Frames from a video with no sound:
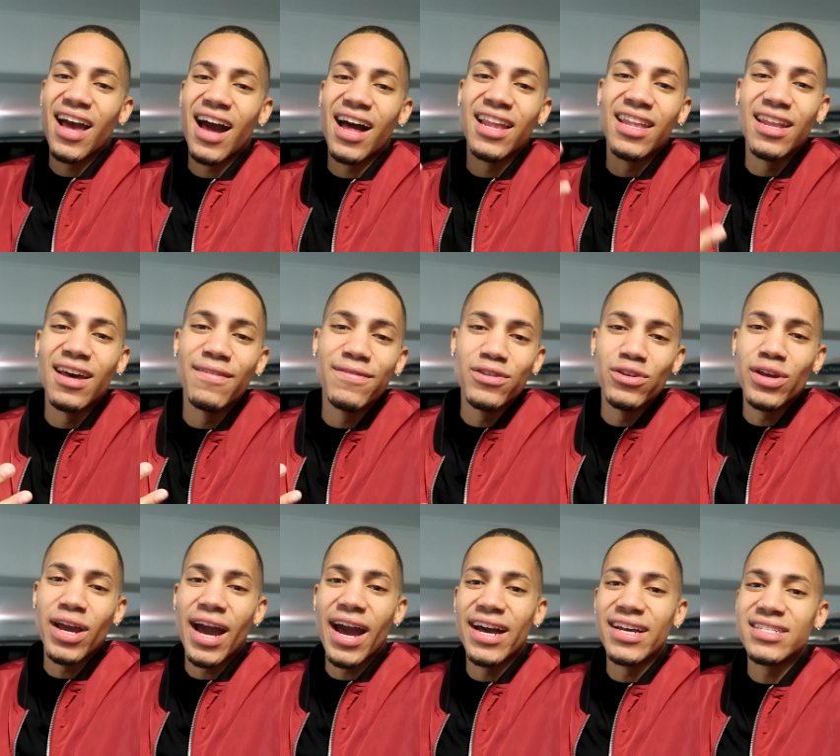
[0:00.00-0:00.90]
I love
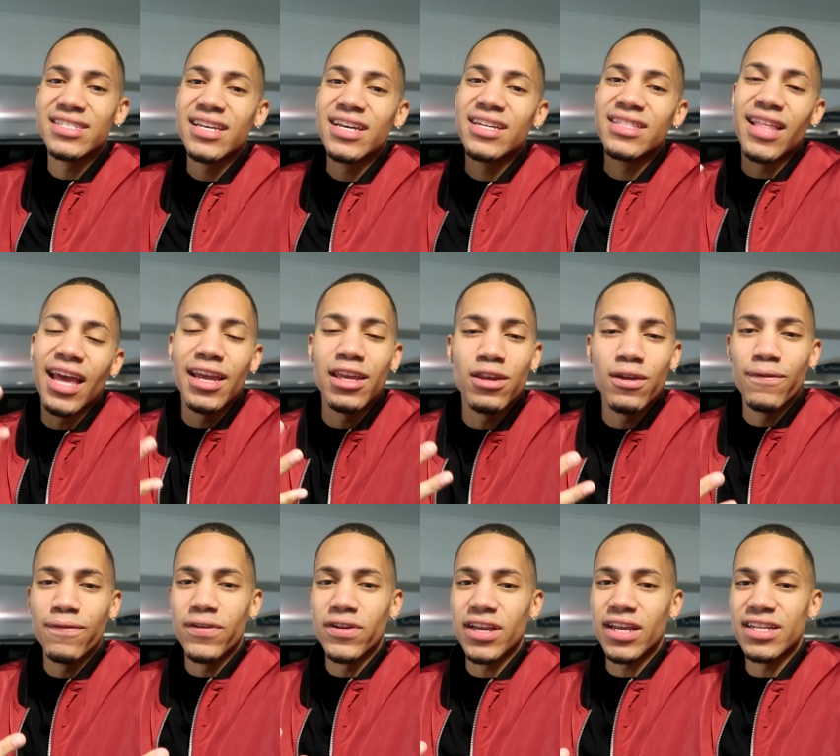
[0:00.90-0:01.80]
you guys. Thank
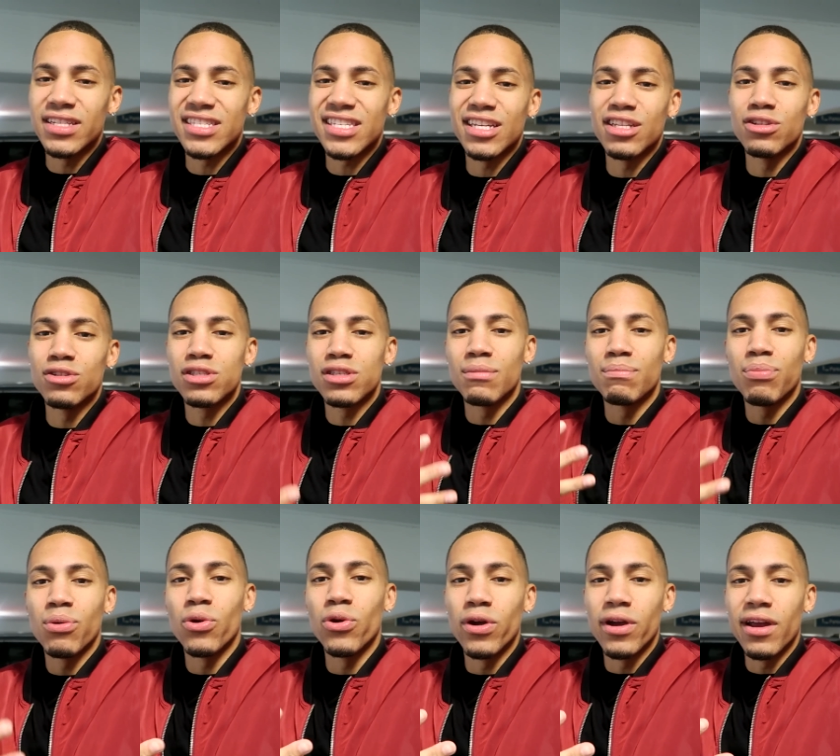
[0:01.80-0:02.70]
you for the continued
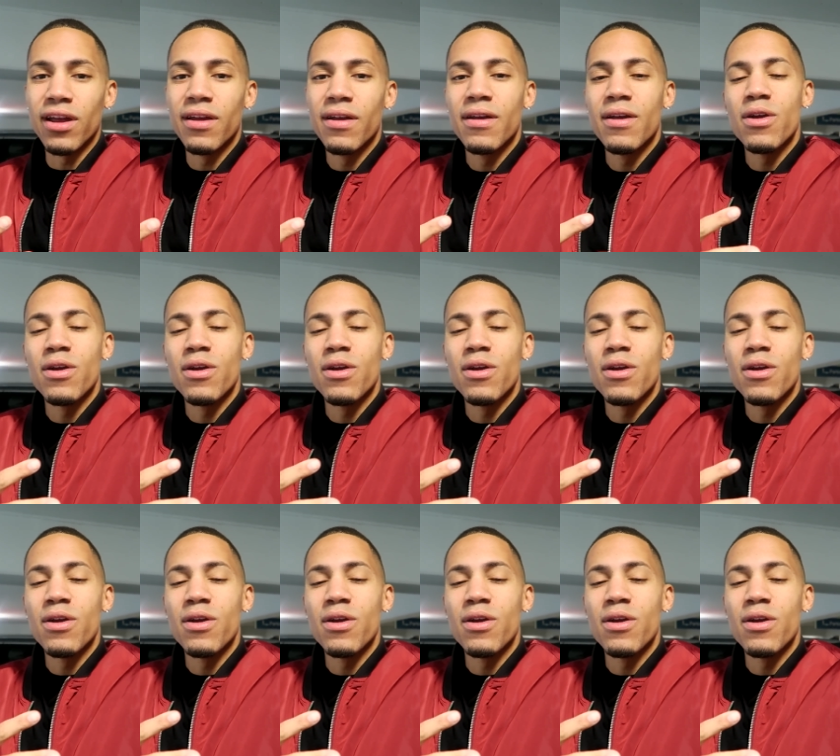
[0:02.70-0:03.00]
support.